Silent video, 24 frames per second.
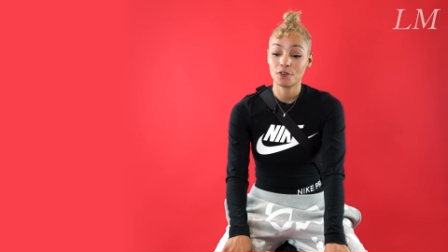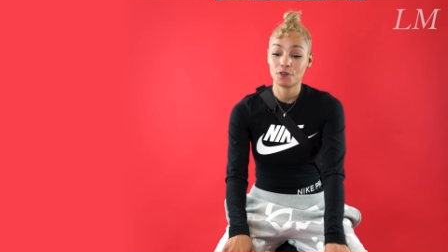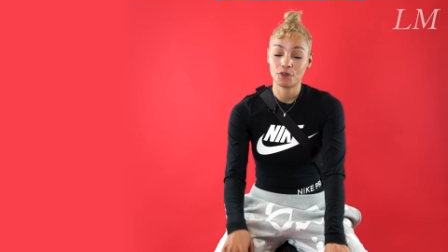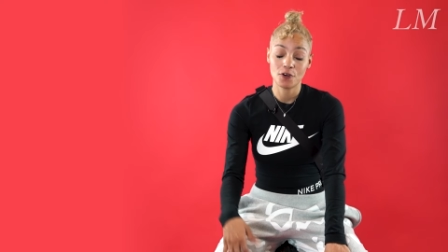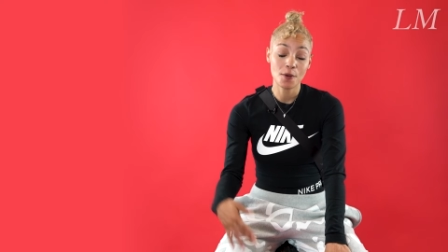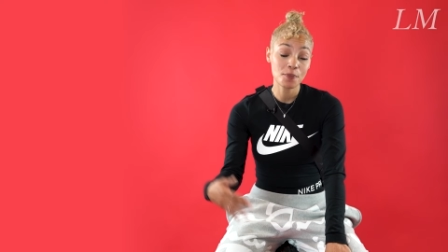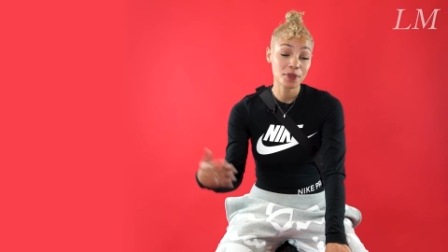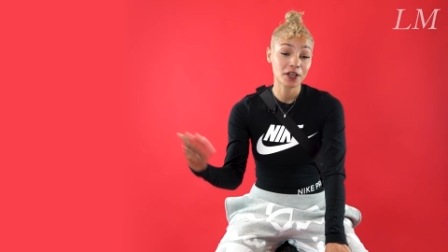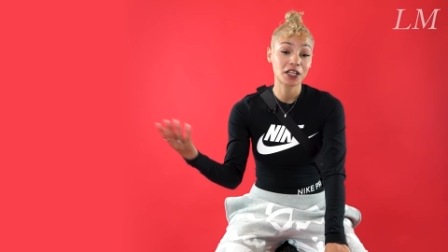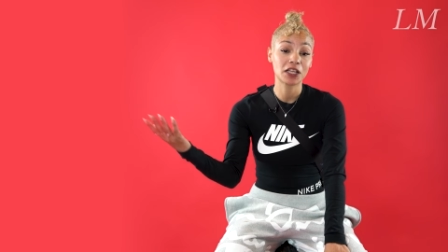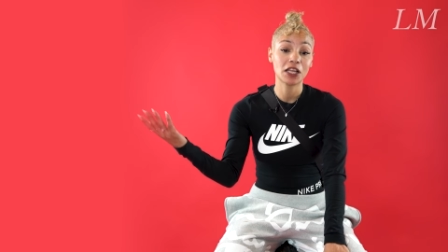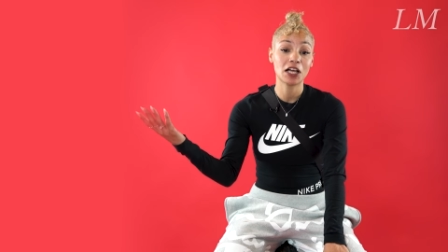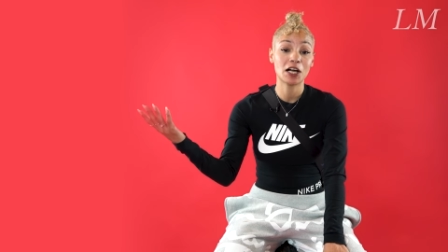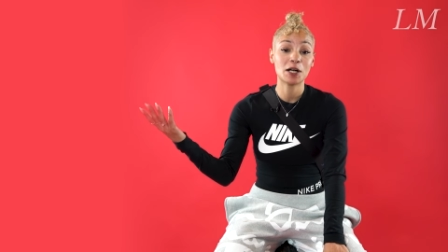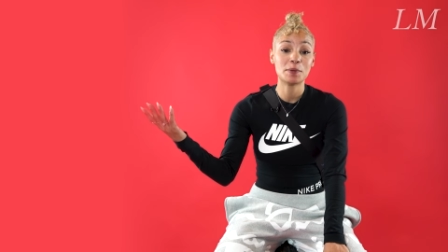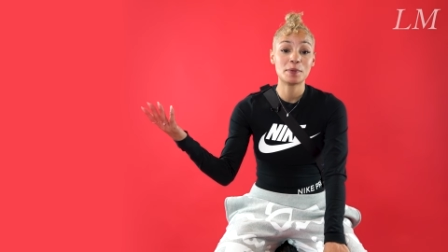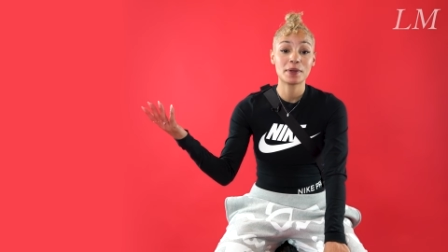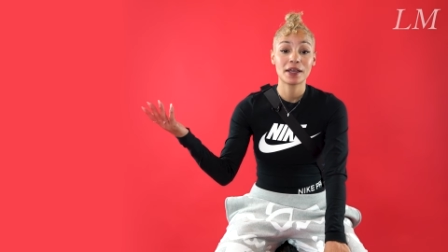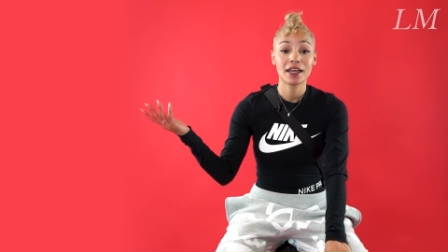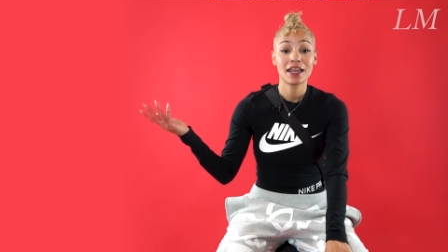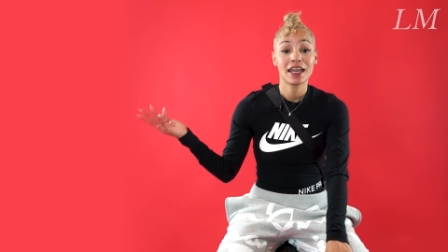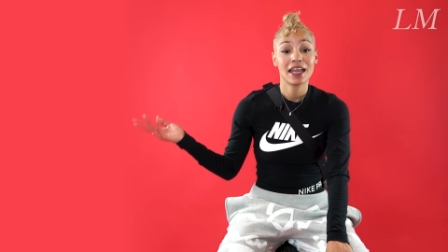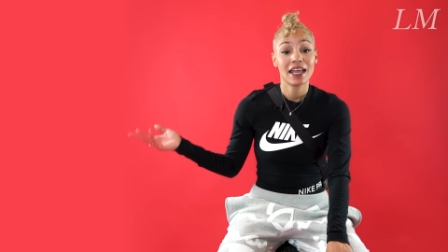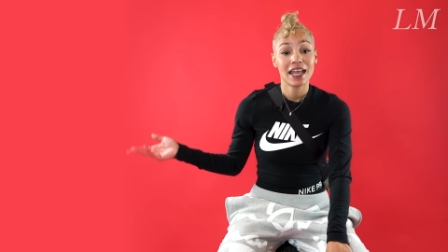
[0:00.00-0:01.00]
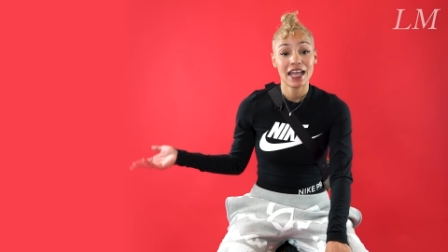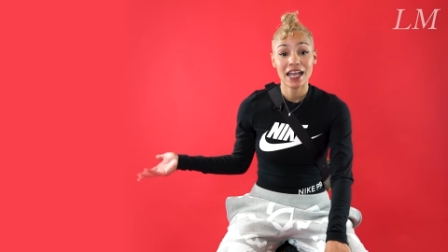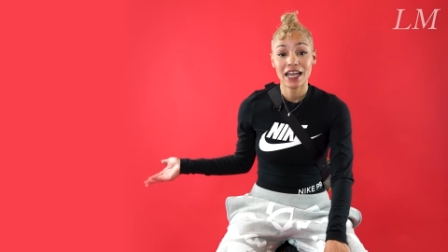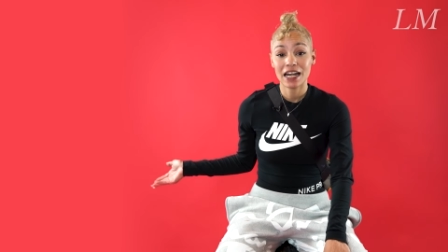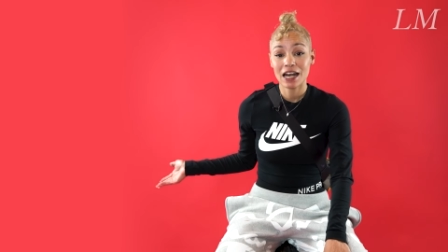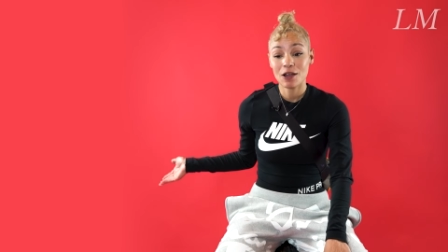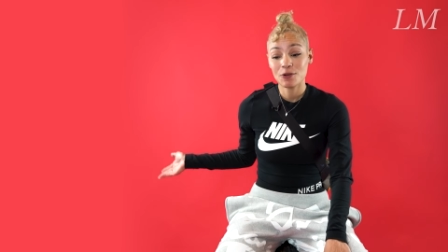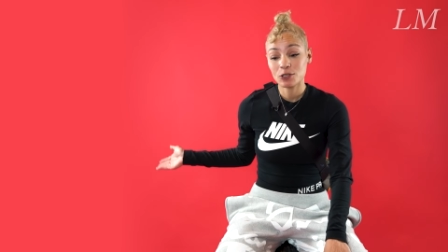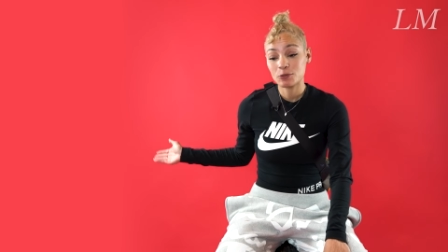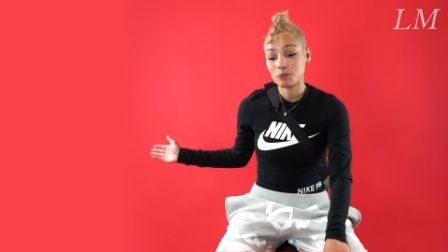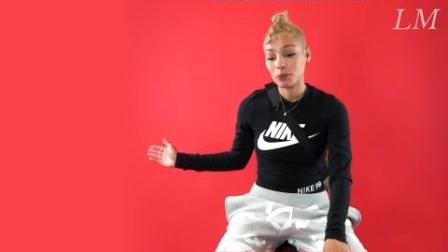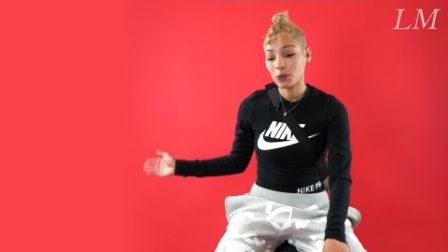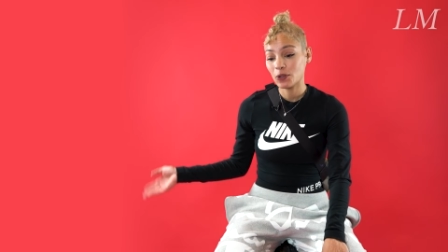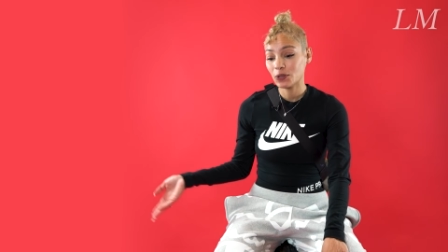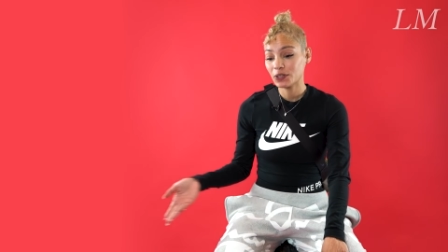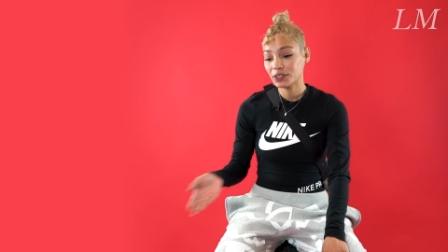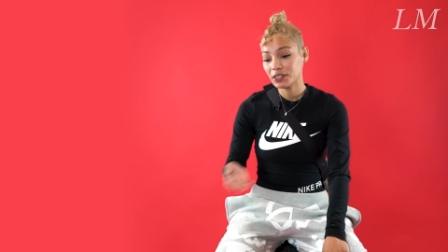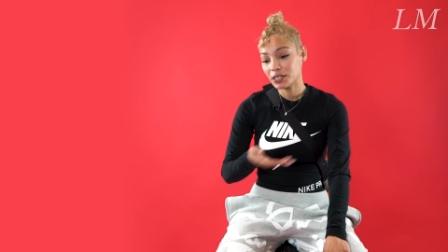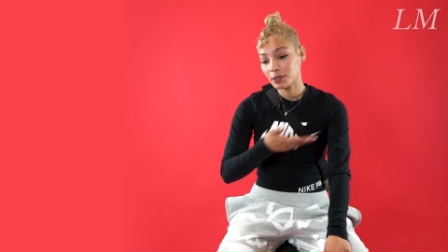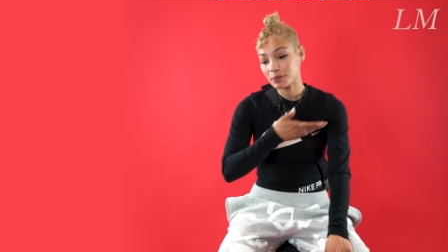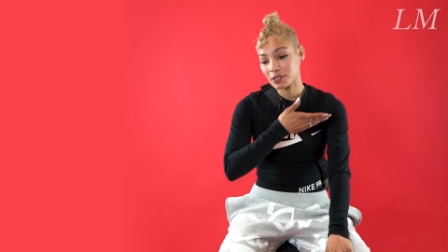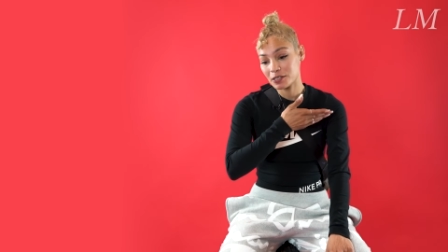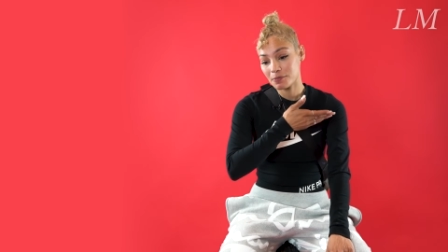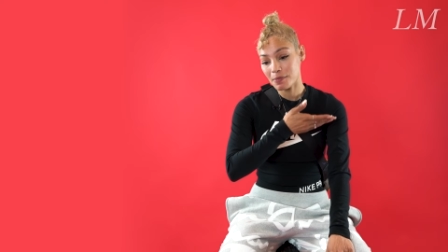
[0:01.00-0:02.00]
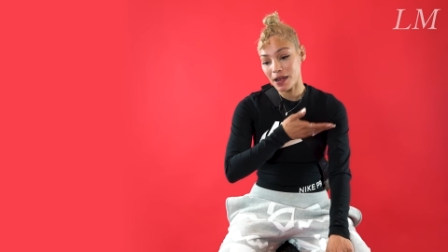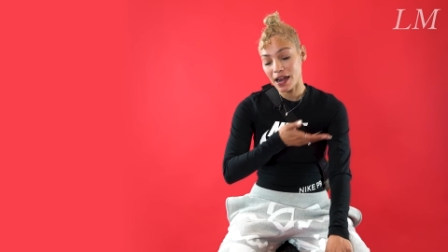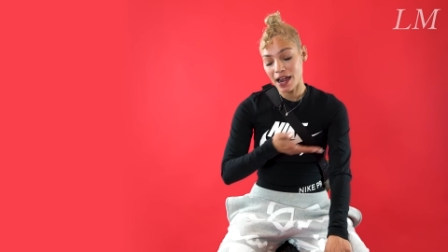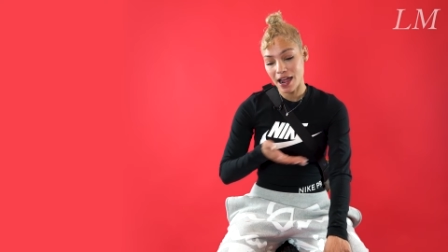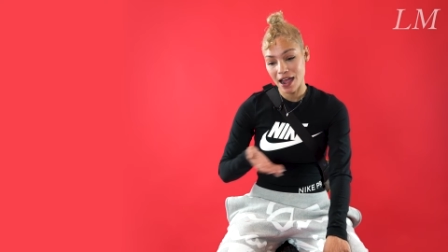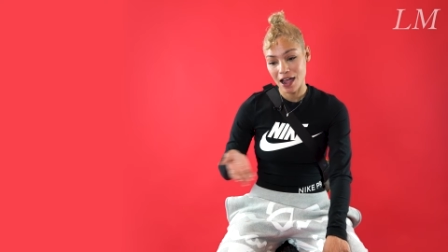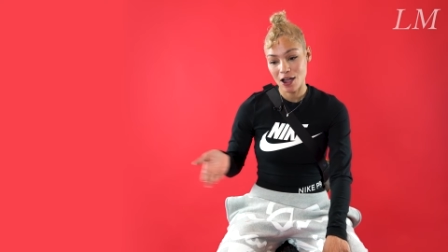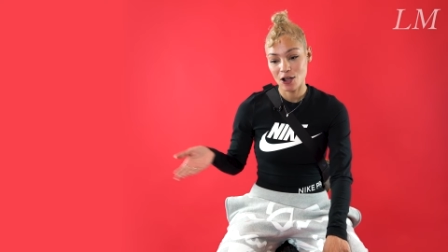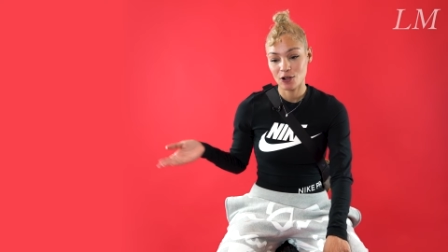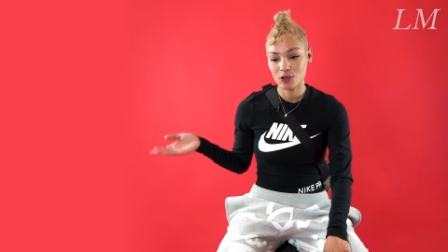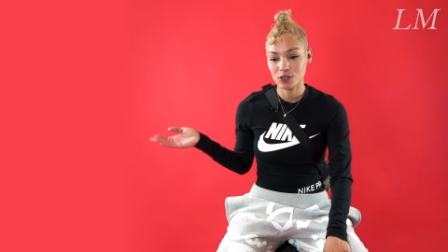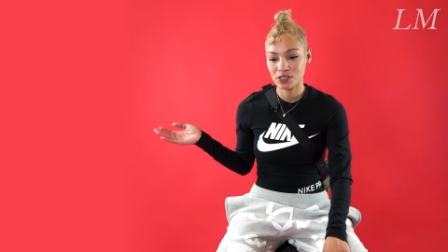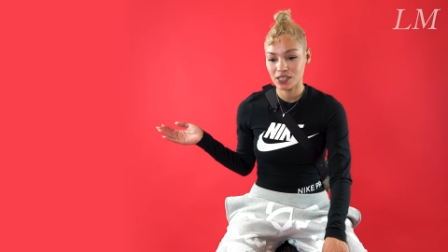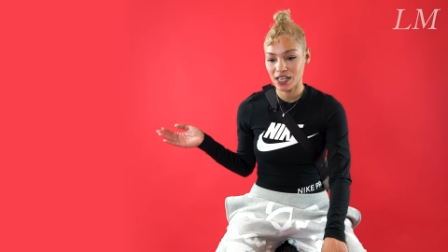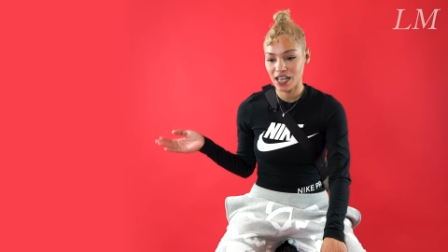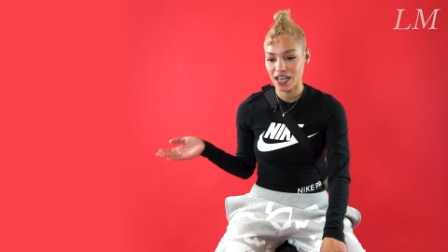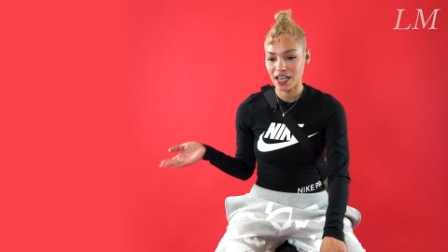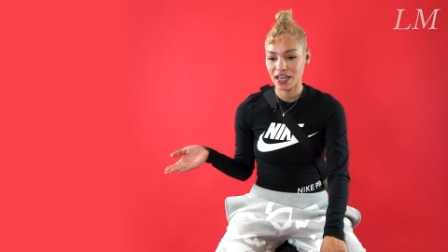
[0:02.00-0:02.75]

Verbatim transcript: from the club and I was pulling up to my house,